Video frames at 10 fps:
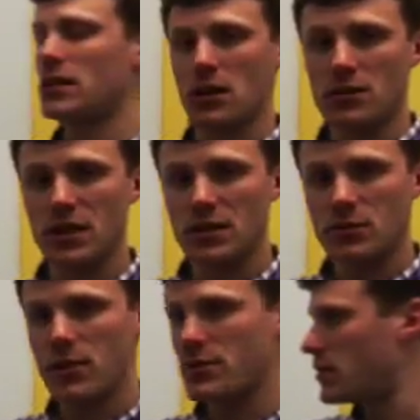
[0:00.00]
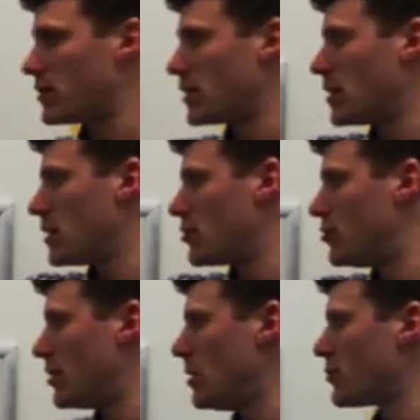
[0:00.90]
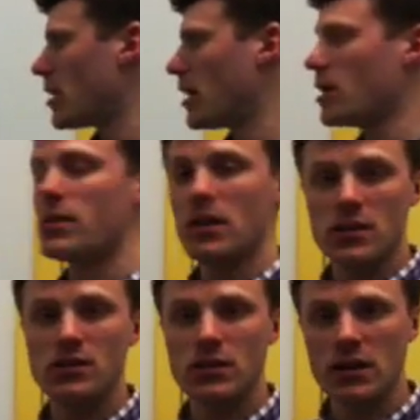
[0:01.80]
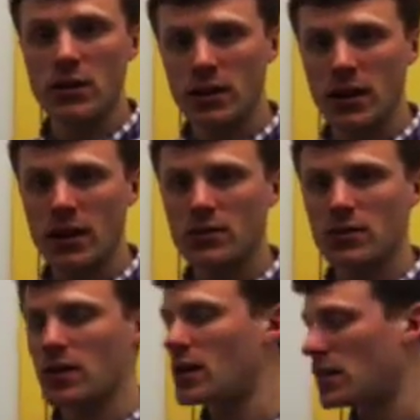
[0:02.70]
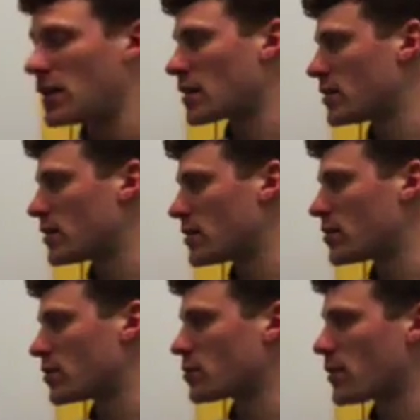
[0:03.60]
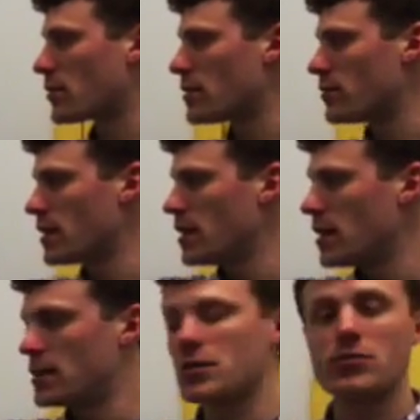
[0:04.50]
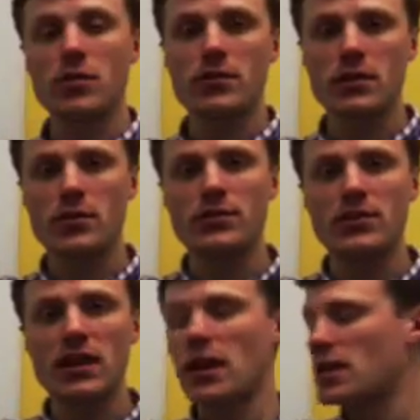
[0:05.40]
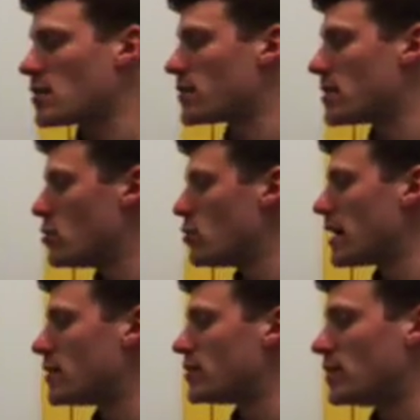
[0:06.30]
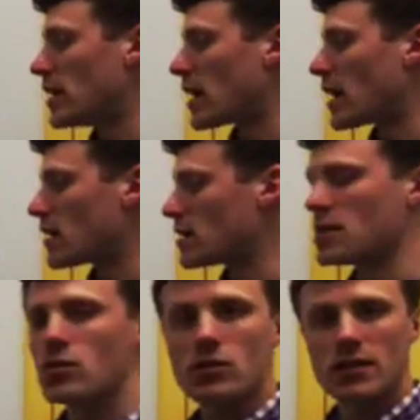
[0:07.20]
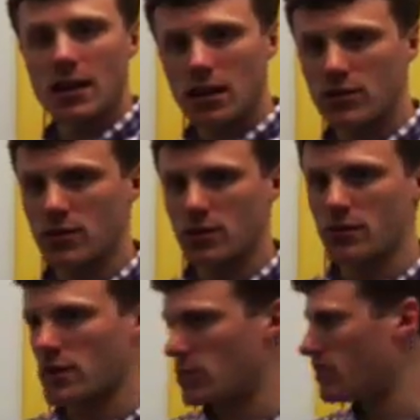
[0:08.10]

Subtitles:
Now I take derivatives. G prime is e to the x. E to the x is its own derivative. And the derivative of secant of u is secant u tangent of u.